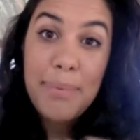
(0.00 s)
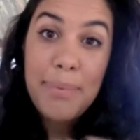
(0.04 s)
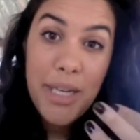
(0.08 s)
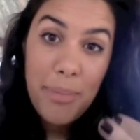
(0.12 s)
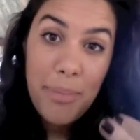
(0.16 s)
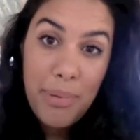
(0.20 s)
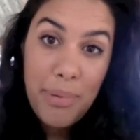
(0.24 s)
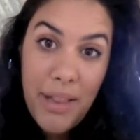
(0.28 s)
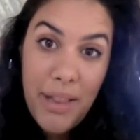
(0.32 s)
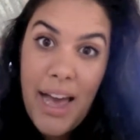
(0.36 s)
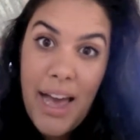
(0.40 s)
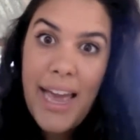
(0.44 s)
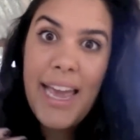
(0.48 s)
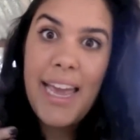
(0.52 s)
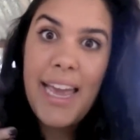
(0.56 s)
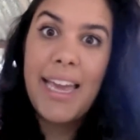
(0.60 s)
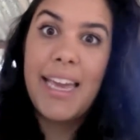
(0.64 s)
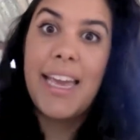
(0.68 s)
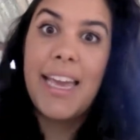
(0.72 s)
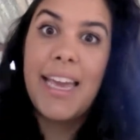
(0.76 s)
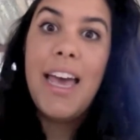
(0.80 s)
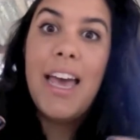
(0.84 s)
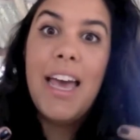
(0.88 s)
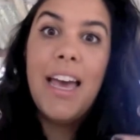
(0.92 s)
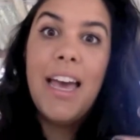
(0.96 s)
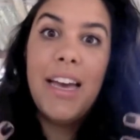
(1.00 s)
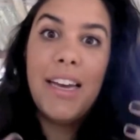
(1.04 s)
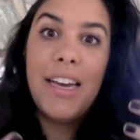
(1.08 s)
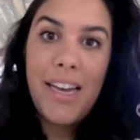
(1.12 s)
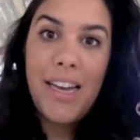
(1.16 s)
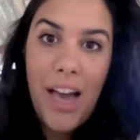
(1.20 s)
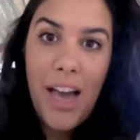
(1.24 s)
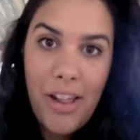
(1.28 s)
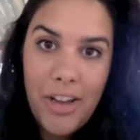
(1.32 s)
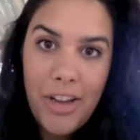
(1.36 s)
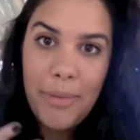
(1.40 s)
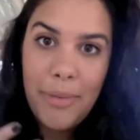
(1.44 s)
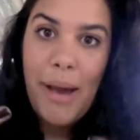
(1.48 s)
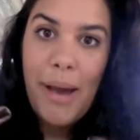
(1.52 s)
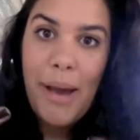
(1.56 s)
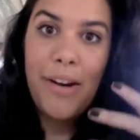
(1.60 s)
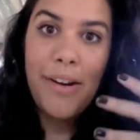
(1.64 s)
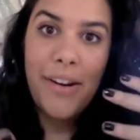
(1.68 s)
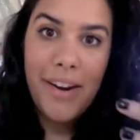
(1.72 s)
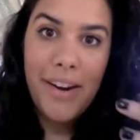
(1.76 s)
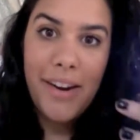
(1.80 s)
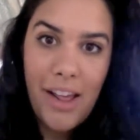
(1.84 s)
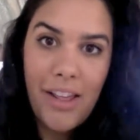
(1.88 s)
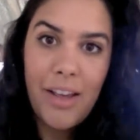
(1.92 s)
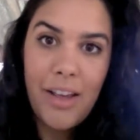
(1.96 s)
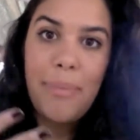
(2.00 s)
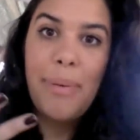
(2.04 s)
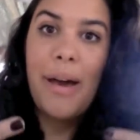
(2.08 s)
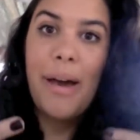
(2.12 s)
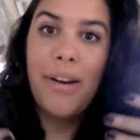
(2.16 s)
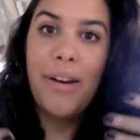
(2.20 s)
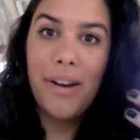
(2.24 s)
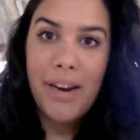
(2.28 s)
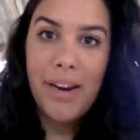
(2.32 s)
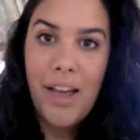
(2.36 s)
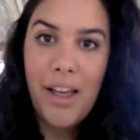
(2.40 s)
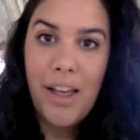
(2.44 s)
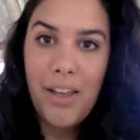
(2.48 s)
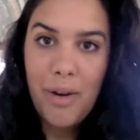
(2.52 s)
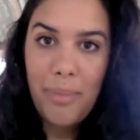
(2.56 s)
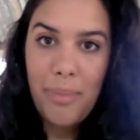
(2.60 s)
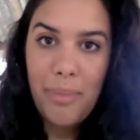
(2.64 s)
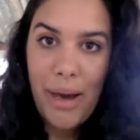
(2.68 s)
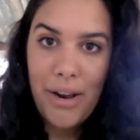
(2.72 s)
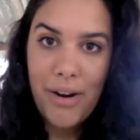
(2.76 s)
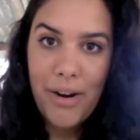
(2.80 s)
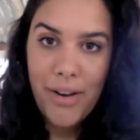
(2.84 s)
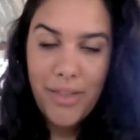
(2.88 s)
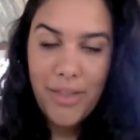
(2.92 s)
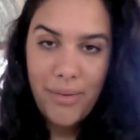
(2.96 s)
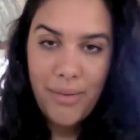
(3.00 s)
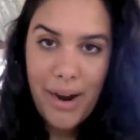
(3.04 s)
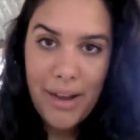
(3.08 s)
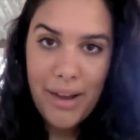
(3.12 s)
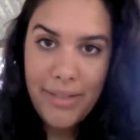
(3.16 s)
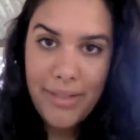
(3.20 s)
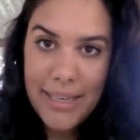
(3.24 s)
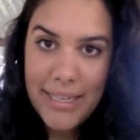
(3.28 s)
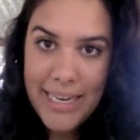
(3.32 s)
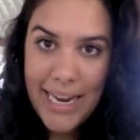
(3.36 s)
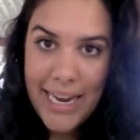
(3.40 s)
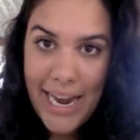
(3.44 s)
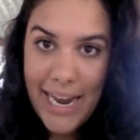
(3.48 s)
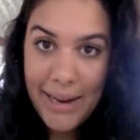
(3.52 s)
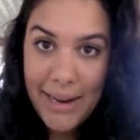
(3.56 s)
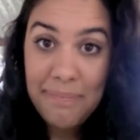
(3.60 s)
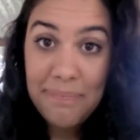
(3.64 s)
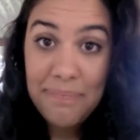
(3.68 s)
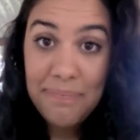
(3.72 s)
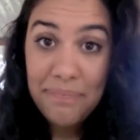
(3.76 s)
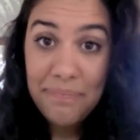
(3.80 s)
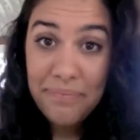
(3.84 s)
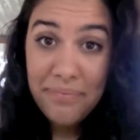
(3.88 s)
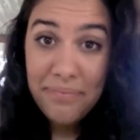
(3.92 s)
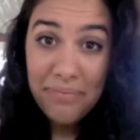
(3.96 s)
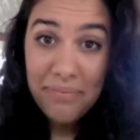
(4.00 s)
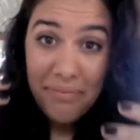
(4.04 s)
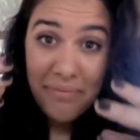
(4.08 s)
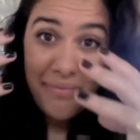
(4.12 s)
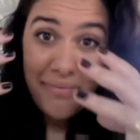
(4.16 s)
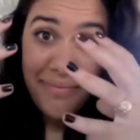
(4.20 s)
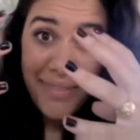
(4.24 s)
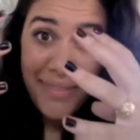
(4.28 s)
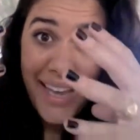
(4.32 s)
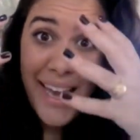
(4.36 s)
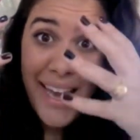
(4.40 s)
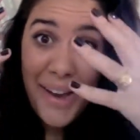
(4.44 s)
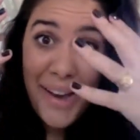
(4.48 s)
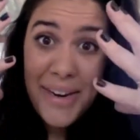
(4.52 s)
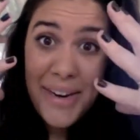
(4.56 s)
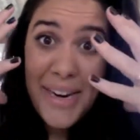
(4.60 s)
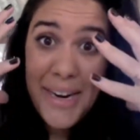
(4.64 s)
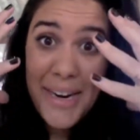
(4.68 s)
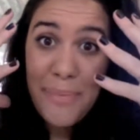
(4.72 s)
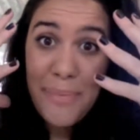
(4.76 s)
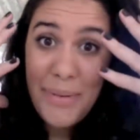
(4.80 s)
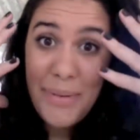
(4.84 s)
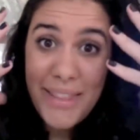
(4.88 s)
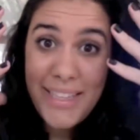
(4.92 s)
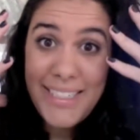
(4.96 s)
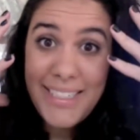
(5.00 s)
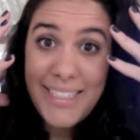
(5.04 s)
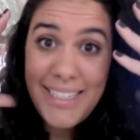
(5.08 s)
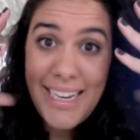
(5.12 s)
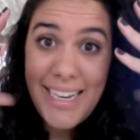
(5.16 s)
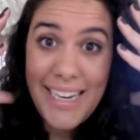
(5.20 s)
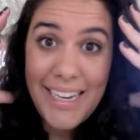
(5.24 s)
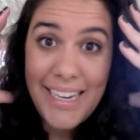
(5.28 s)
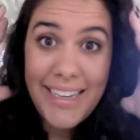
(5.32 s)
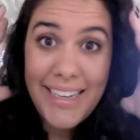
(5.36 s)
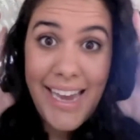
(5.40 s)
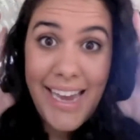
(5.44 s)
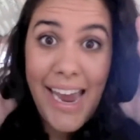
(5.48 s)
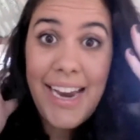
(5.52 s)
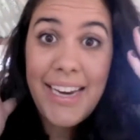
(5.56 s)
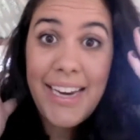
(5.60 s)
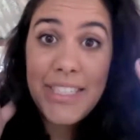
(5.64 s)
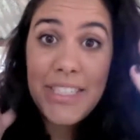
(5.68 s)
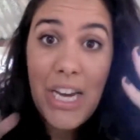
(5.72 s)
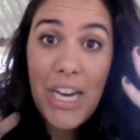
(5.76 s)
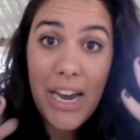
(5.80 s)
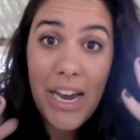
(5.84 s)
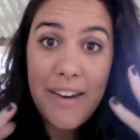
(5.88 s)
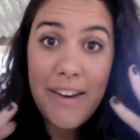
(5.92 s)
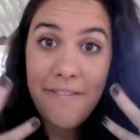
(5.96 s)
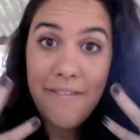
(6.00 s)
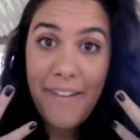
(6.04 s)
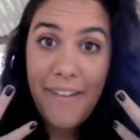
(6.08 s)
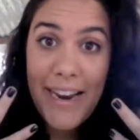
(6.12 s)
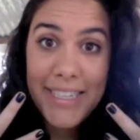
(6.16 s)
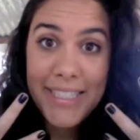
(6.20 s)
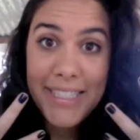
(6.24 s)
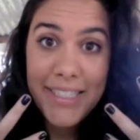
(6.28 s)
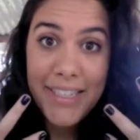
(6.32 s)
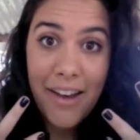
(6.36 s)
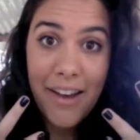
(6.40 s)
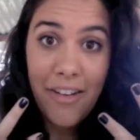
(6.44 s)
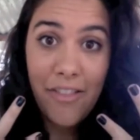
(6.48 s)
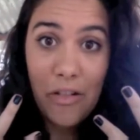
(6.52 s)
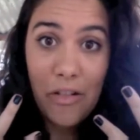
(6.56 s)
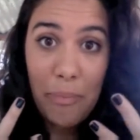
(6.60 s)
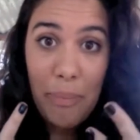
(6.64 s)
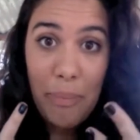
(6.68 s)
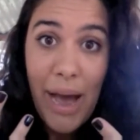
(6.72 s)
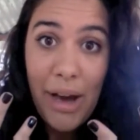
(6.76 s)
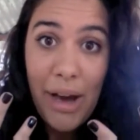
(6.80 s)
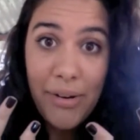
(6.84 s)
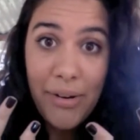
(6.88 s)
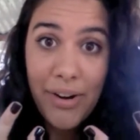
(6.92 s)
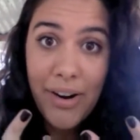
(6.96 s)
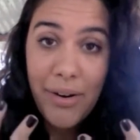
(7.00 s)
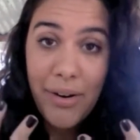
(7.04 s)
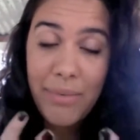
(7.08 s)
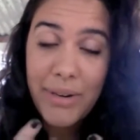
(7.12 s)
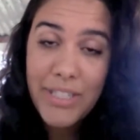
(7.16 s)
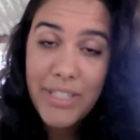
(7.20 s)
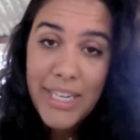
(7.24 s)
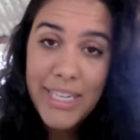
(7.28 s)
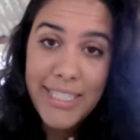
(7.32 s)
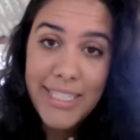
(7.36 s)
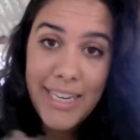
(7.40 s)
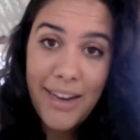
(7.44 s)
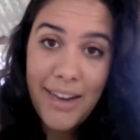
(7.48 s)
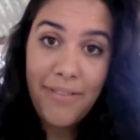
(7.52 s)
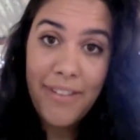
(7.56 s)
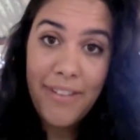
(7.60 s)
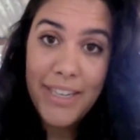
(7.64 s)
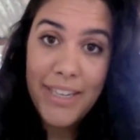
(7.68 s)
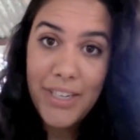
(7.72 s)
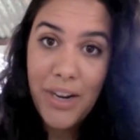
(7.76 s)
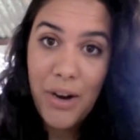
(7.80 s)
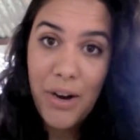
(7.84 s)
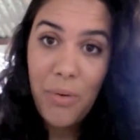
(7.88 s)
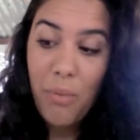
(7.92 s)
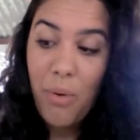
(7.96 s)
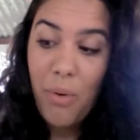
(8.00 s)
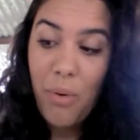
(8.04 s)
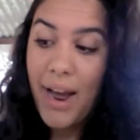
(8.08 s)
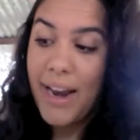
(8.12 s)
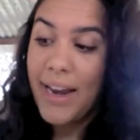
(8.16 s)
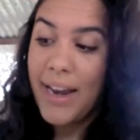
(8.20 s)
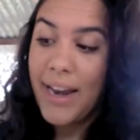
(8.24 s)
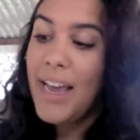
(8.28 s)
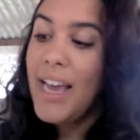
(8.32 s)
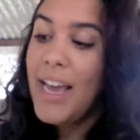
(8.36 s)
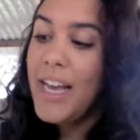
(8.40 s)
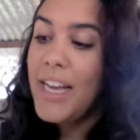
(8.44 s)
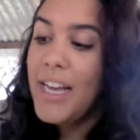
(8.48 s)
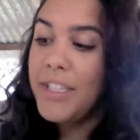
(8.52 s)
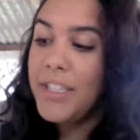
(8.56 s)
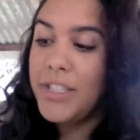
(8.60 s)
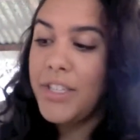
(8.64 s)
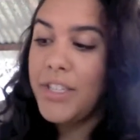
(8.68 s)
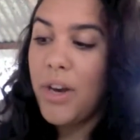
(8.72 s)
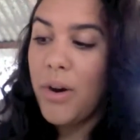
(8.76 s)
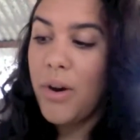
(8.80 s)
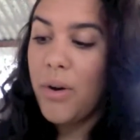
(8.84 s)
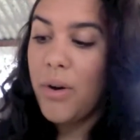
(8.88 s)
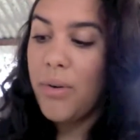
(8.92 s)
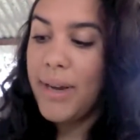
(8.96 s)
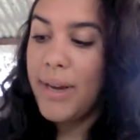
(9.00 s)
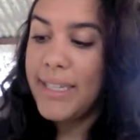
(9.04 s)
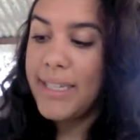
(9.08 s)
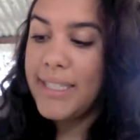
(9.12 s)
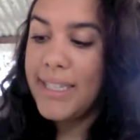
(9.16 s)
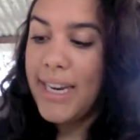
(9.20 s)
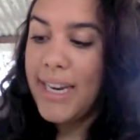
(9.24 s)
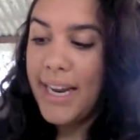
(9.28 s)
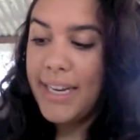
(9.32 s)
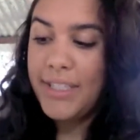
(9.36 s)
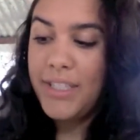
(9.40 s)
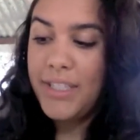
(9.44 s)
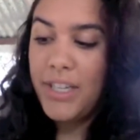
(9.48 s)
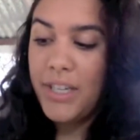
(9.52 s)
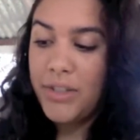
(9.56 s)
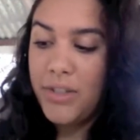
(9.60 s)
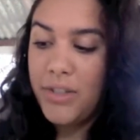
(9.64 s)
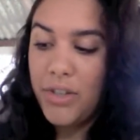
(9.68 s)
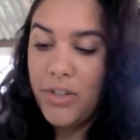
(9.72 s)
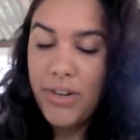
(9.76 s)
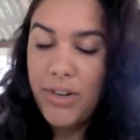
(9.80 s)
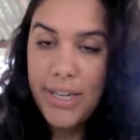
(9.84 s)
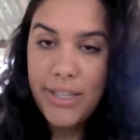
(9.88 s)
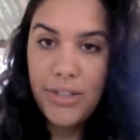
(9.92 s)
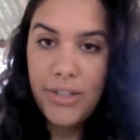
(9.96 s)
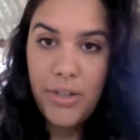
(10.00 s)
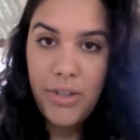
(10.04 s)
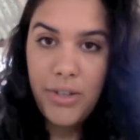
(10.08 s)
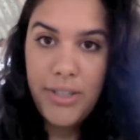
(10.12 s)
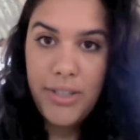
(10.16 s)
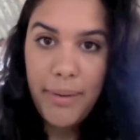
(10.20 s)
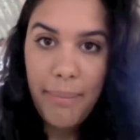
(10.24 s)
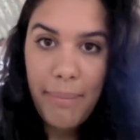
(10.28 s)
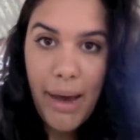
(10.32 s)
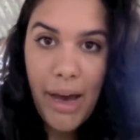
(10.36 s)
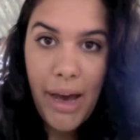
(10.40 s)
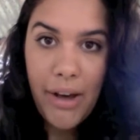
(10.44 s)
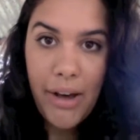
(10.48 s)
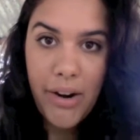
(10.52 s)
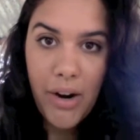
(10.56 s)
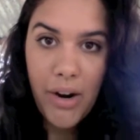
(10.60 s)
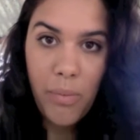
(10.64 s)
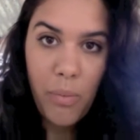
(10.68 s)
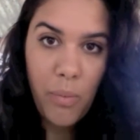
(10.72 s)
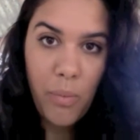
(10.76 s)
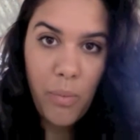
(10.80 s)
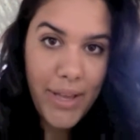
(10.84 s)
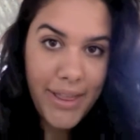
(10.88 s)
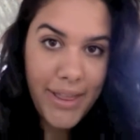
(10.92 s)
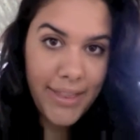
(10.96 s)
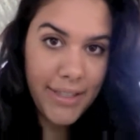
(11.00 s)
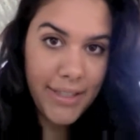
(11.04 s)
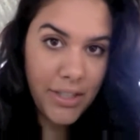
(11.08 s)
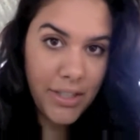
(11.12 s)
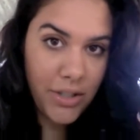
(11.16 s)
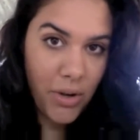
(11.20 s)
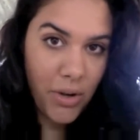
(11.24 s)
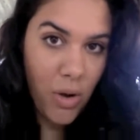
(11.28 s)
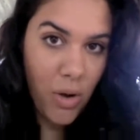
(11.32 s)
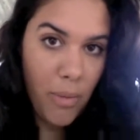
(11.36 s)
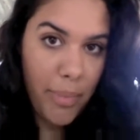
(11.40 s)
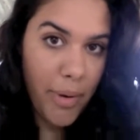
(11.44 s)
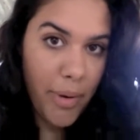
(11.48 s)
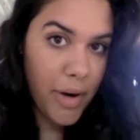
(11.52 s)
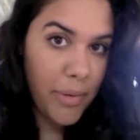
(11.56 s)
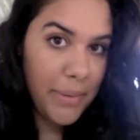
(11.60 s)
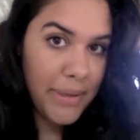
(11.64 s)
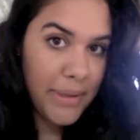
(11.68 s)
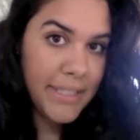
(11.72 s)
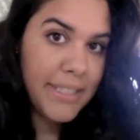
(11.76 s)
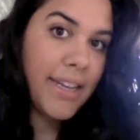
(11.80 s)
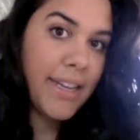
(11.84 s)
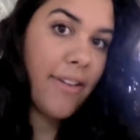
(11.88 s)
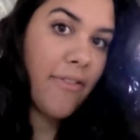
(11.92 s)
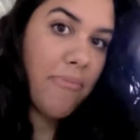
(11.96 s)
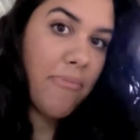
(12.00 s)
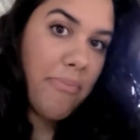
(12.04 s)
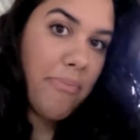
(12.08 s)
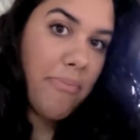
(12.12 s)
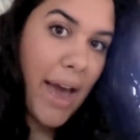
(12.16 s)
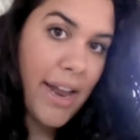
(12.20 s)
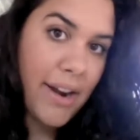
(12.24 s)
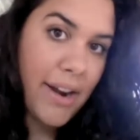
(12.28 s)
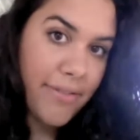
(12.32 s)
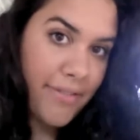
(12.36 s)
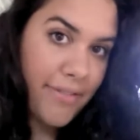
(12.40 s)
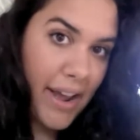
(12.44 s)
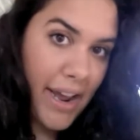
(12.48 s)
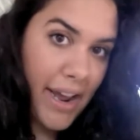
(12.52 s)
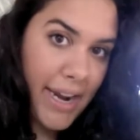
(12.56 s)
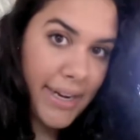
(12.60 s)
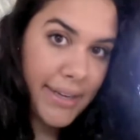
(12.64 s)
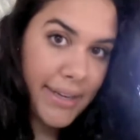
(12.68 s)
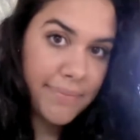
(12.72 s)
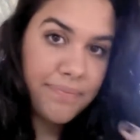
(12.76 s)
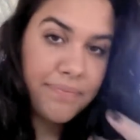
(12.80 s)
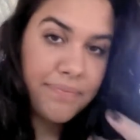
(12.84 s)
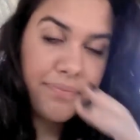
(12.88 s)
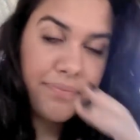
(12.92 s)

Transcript: applying colored powder throughout the day, I ended up with this like caked on face of a powder, which I definitely don't want. So it's nice to use a translucent powder with the sole purpose of mattifying